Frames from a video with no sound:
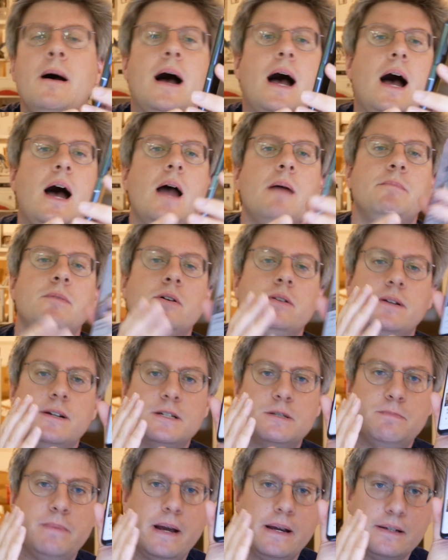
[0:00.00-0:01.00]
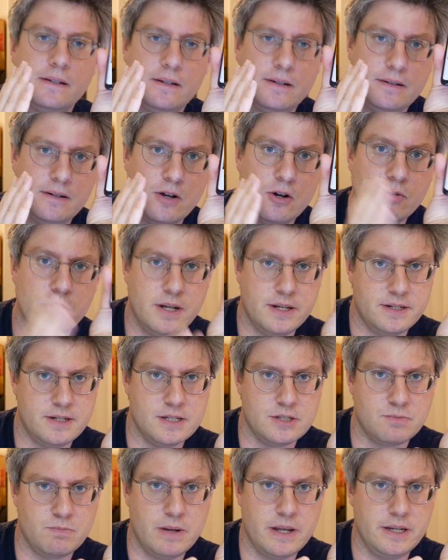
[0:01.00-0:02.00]
I'm not expecting an OLED
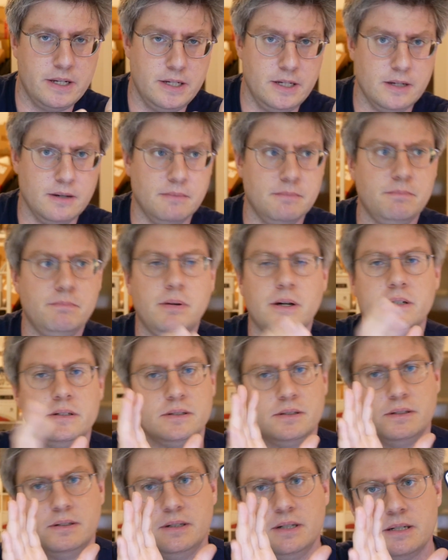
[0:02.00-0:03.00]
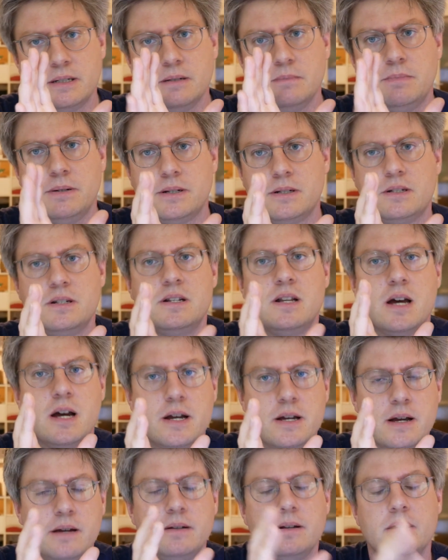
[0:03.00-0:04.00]
display here, but a little bit
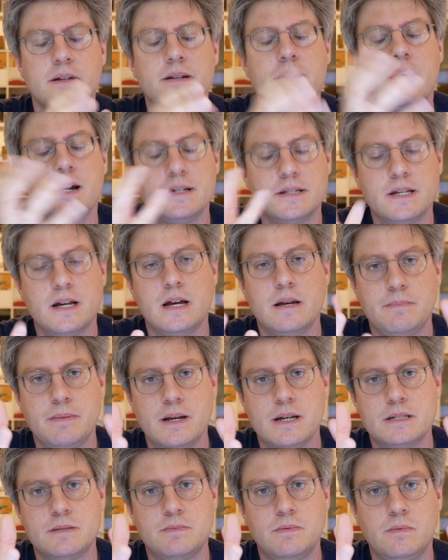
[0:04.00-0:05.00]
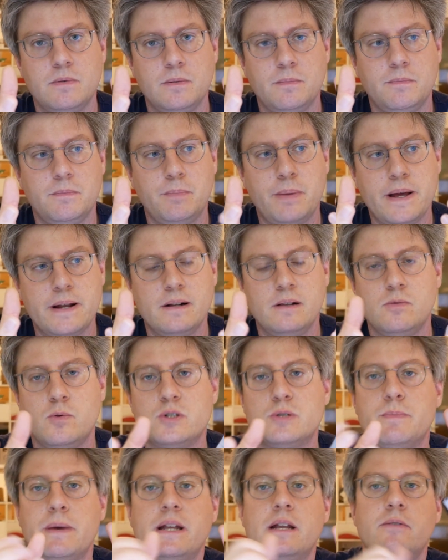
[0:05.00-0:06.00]
a nice IPS panel
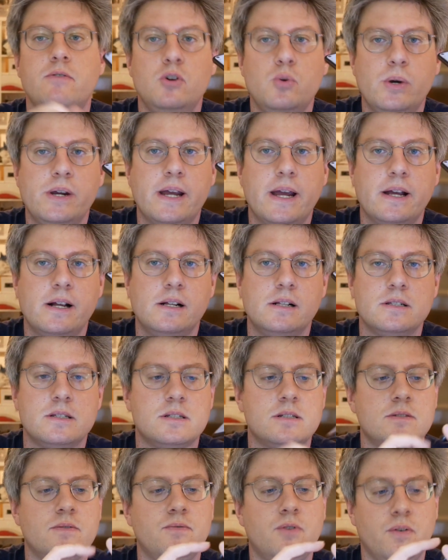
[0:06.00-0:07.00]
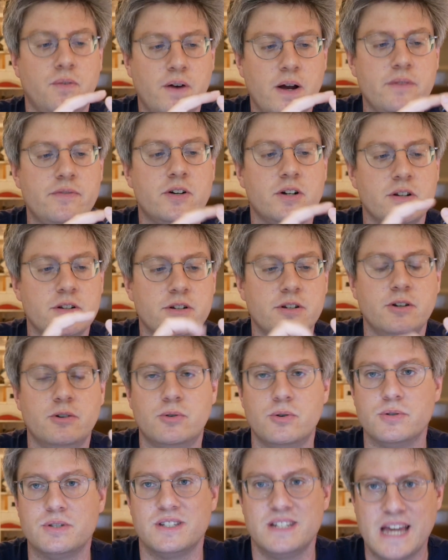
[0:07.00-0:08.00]
with better viewing angles for 500
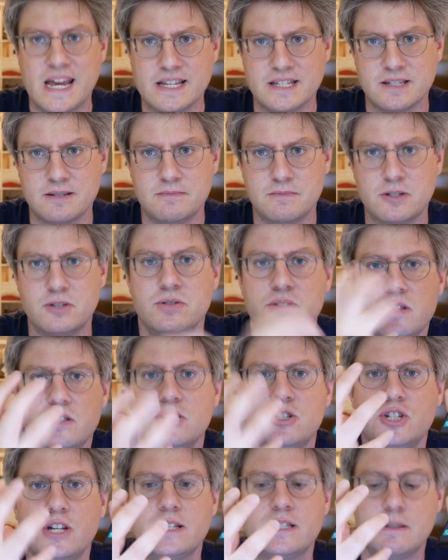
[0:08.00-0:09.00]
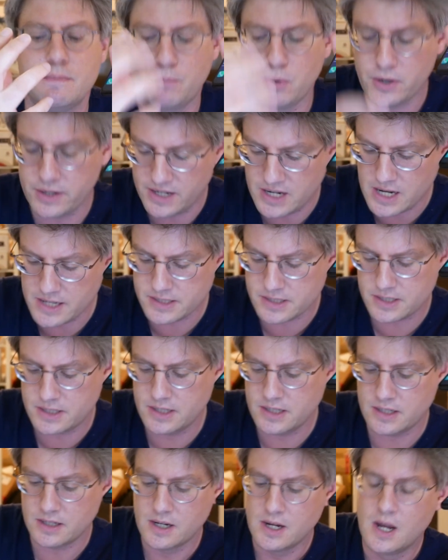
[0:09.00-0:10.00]
euros, yes. So this is just the point. Last
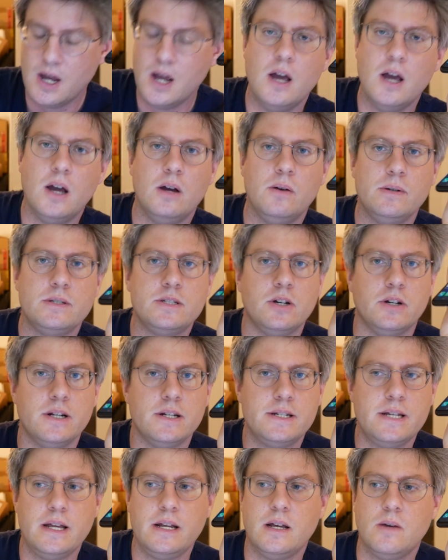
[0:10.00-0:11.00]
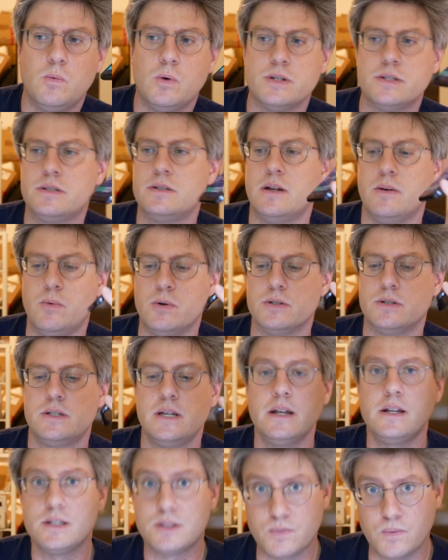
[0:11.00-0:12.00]
year with the Honor 10, I was
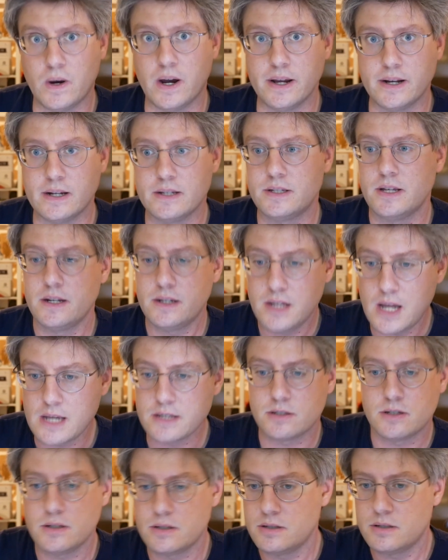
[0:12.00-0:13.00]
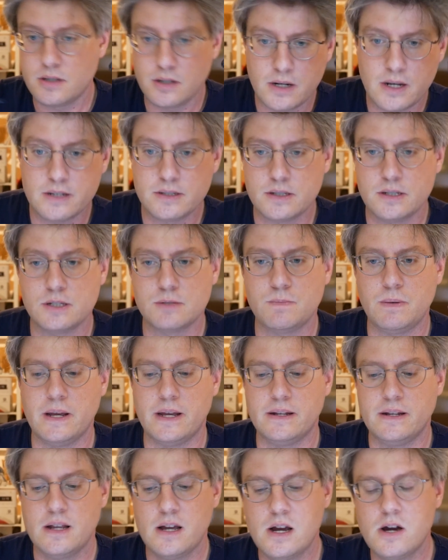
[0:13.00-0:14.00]
satisfied. I said, yes, this is a nice
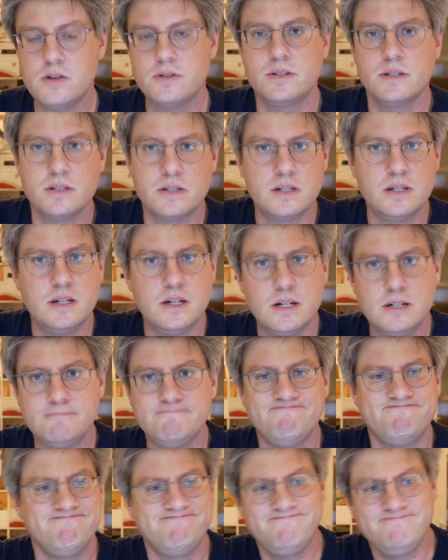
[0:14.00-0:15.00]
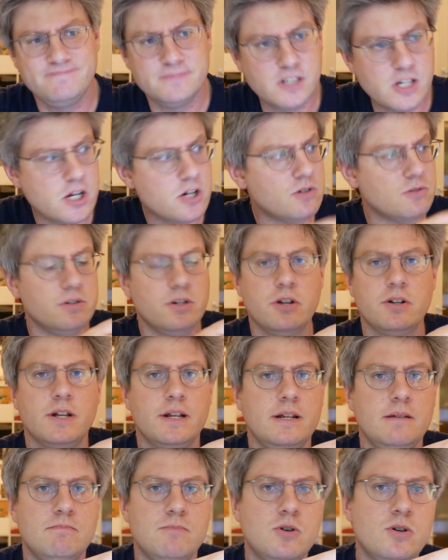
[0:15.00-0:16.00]
display. Now this here, no, not
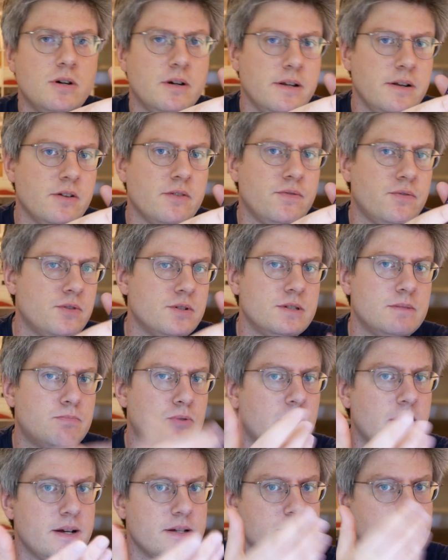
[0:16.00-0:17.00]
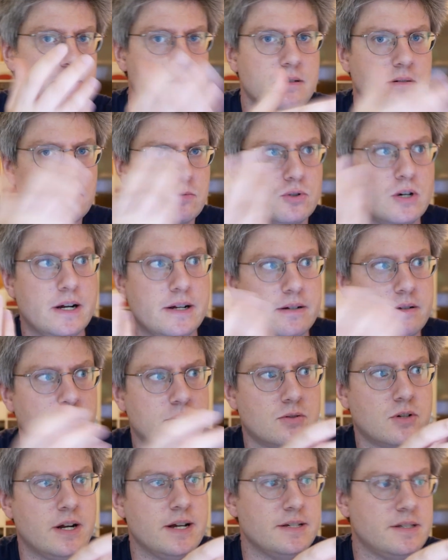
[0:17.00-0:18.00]
anymore. Not for the price
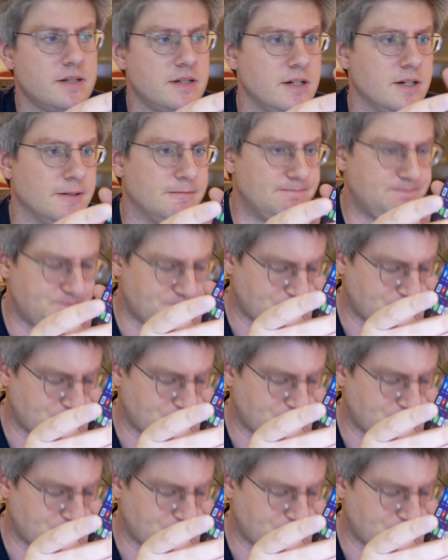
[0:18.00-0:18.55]
rise here.